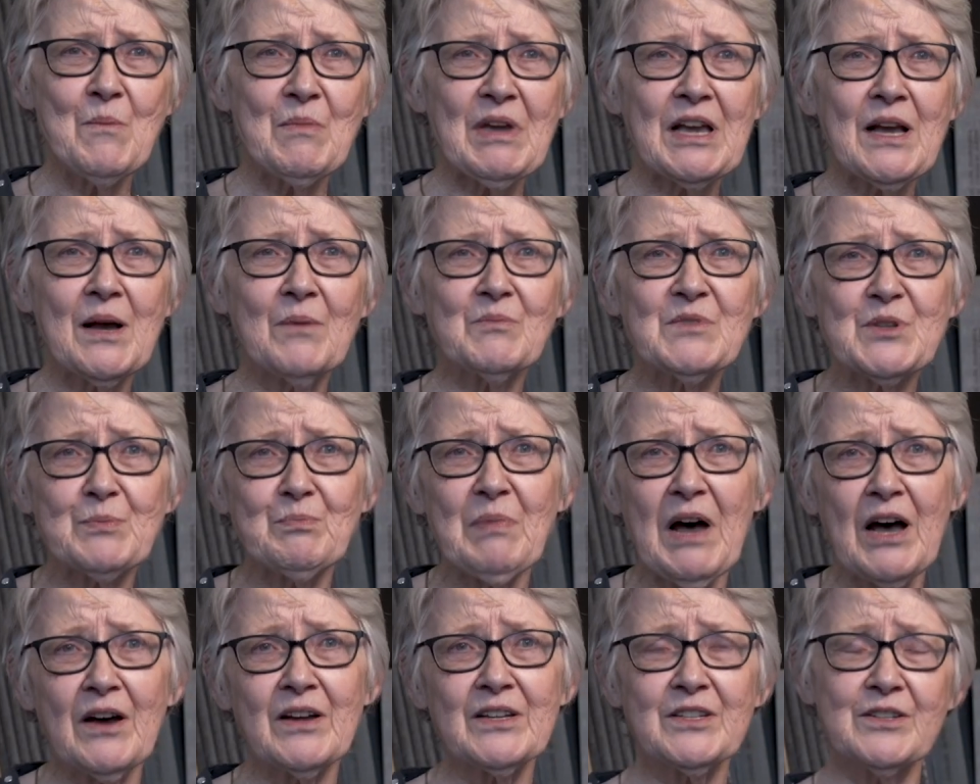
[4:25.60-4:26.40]
becomes
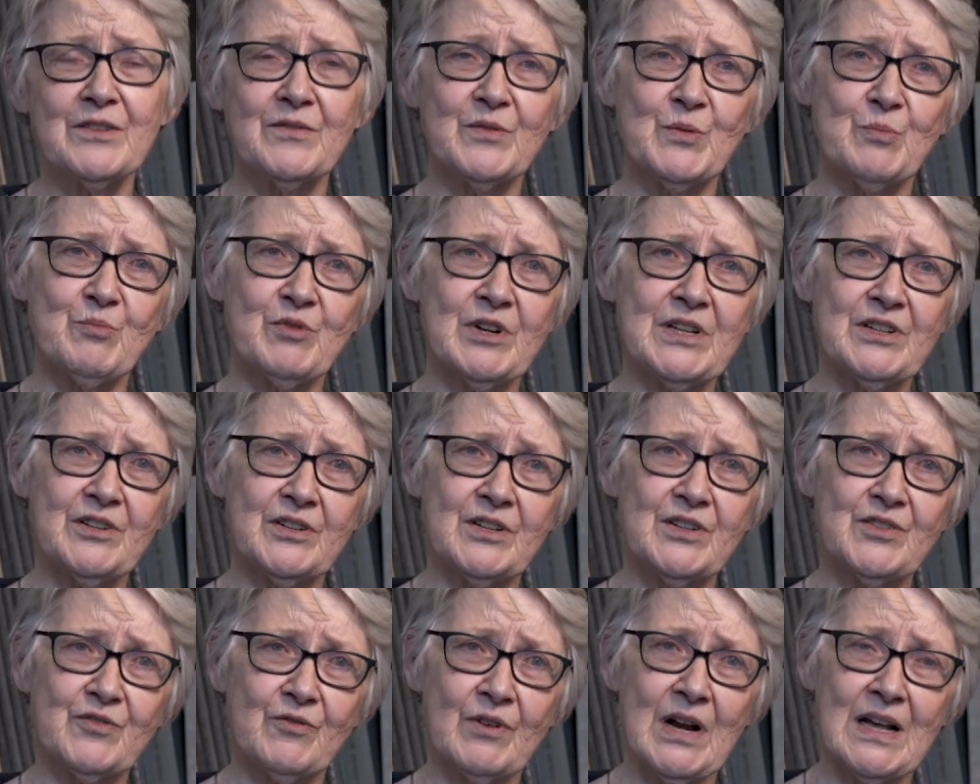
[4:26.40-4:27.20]
part of the
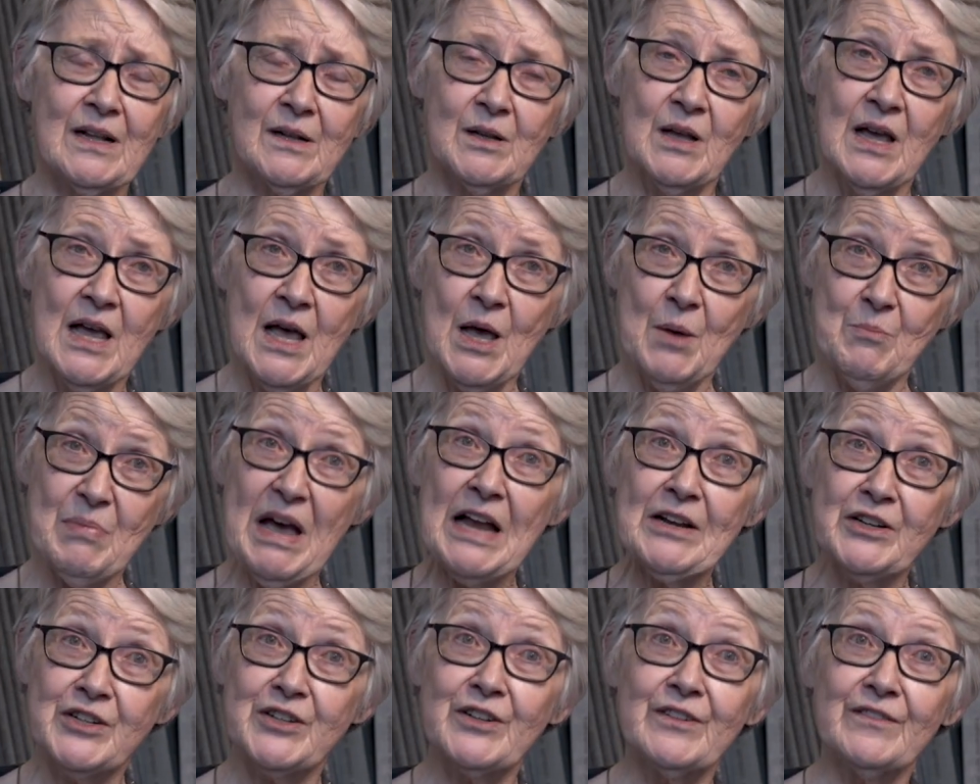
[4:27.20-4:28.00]
British Rail
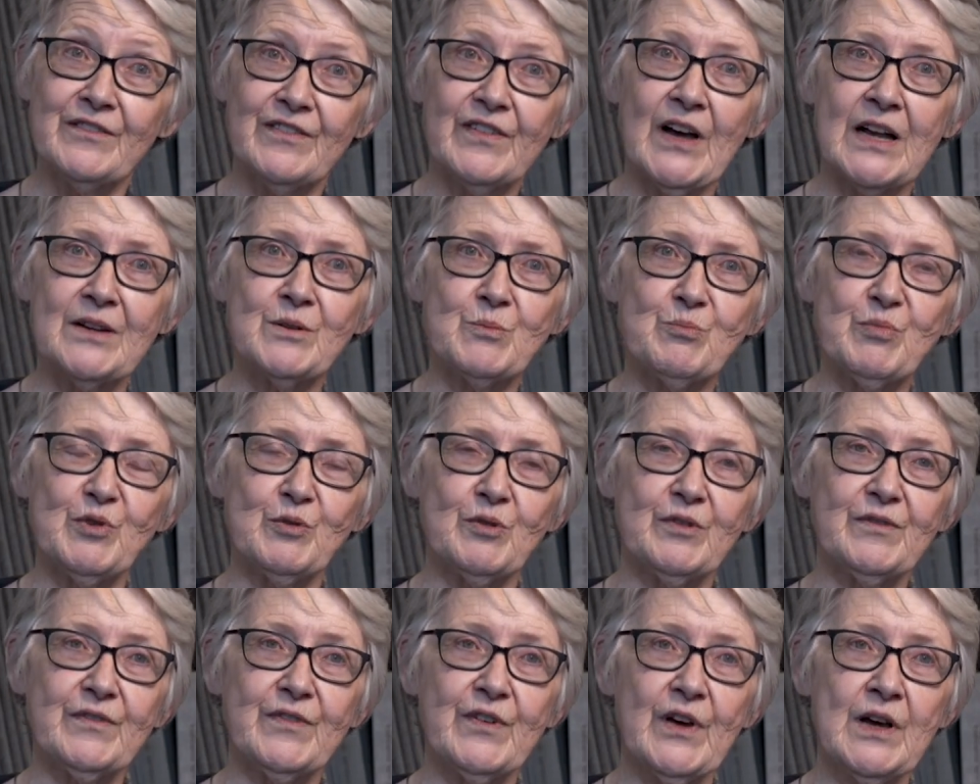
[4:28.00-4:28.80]
Pension Fund
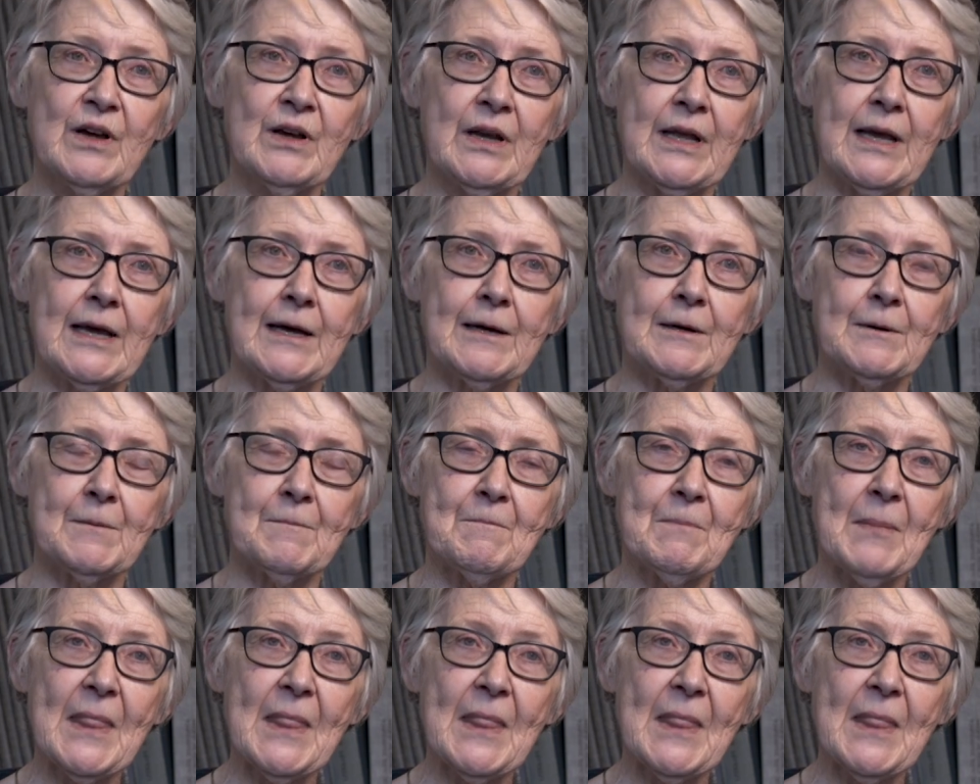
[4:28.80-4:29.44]
portfolio.